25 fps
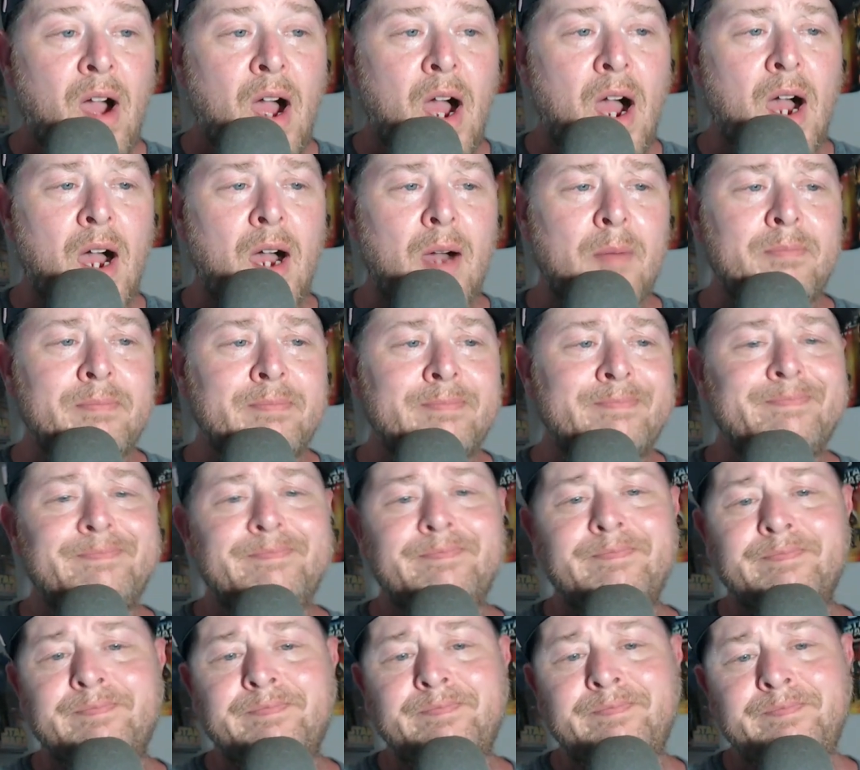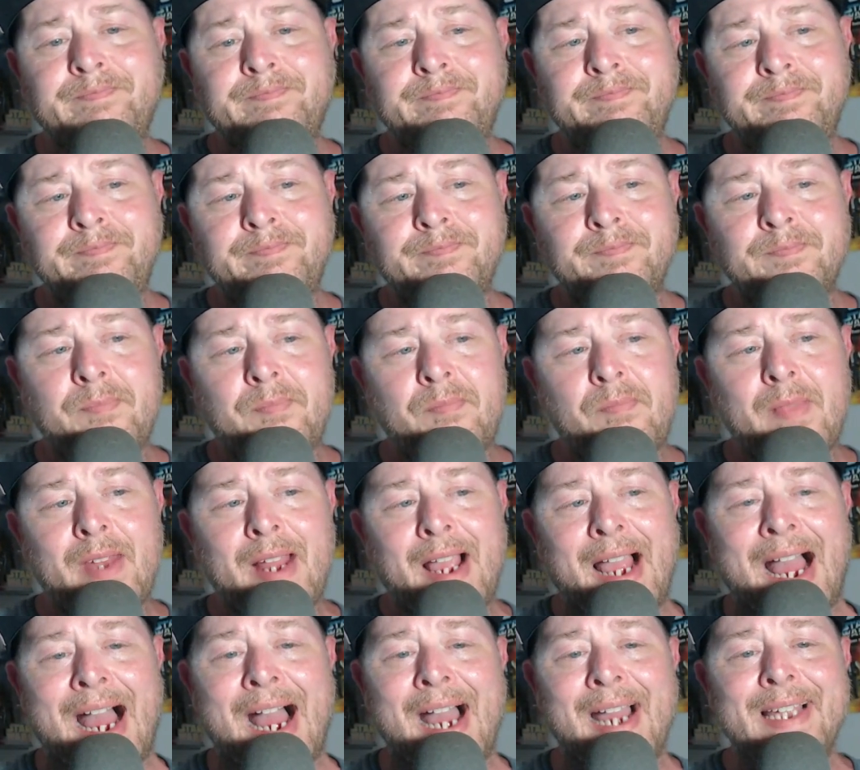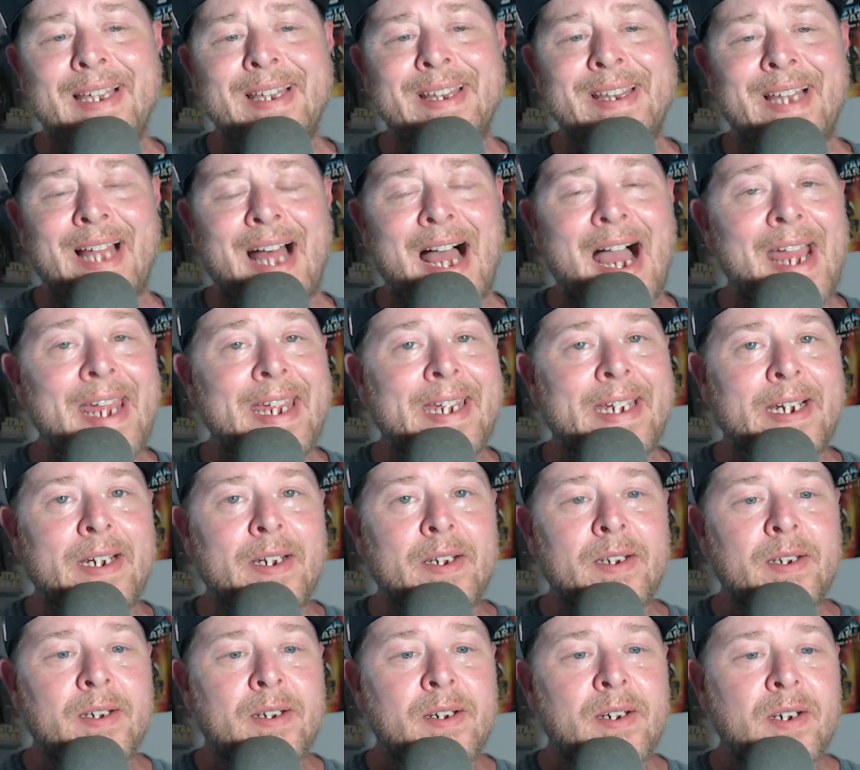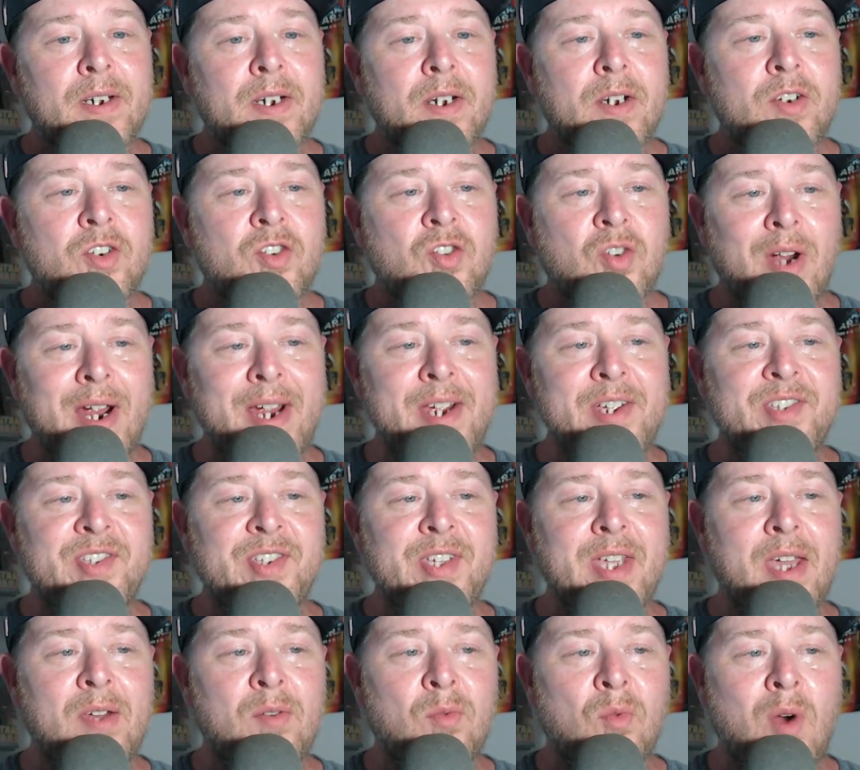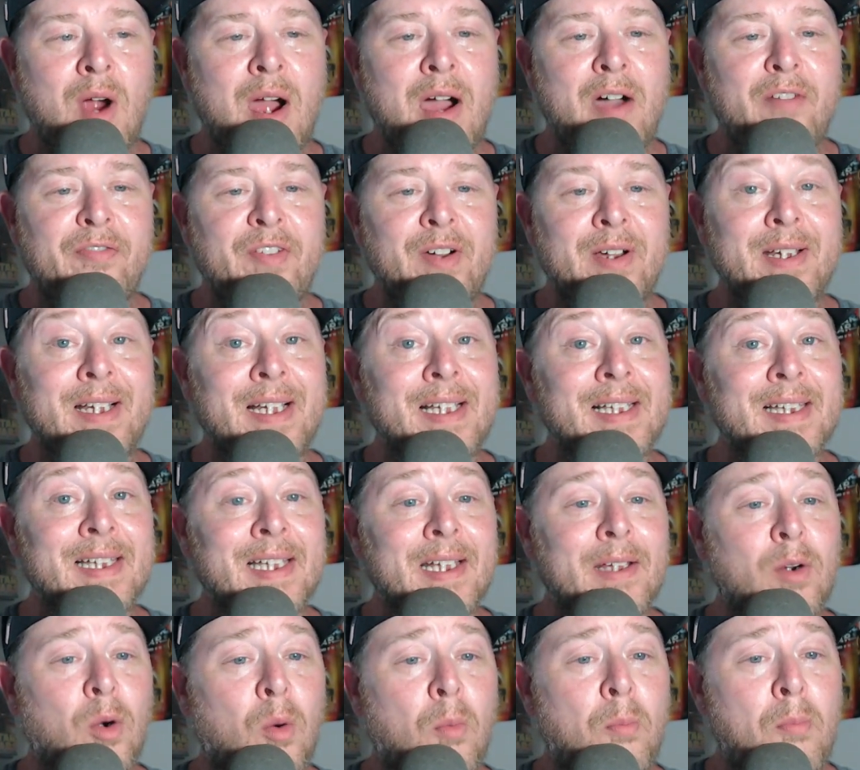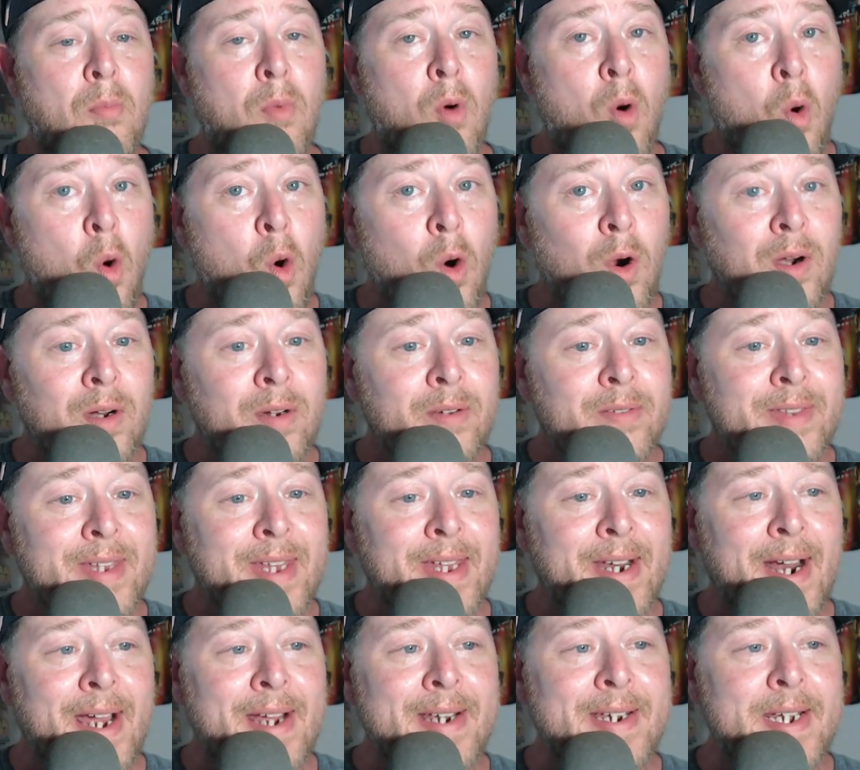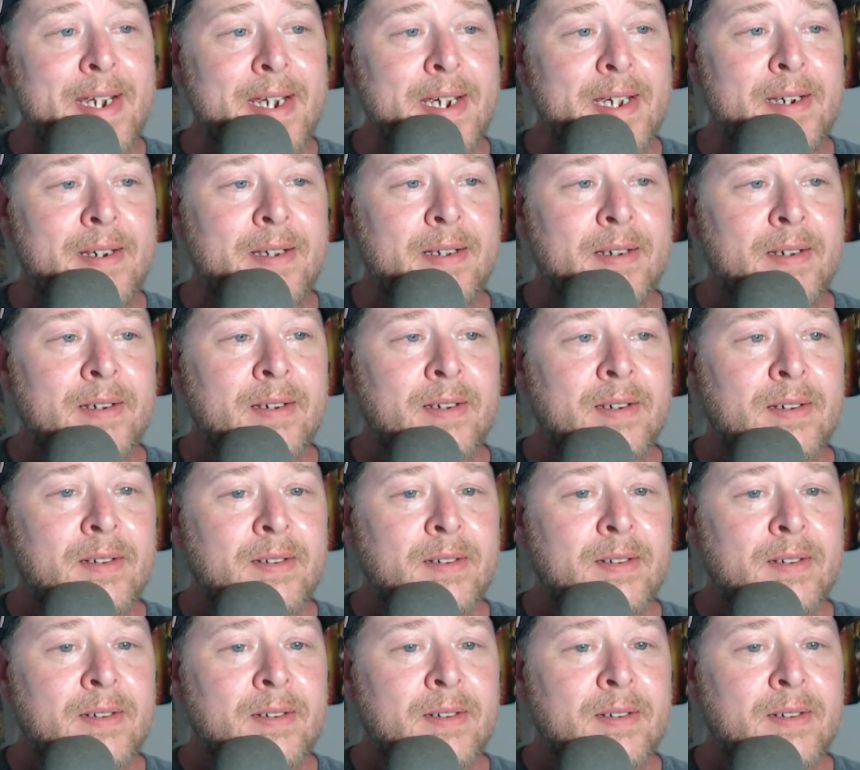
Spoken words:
I like Trace and Rafa a little more than I did,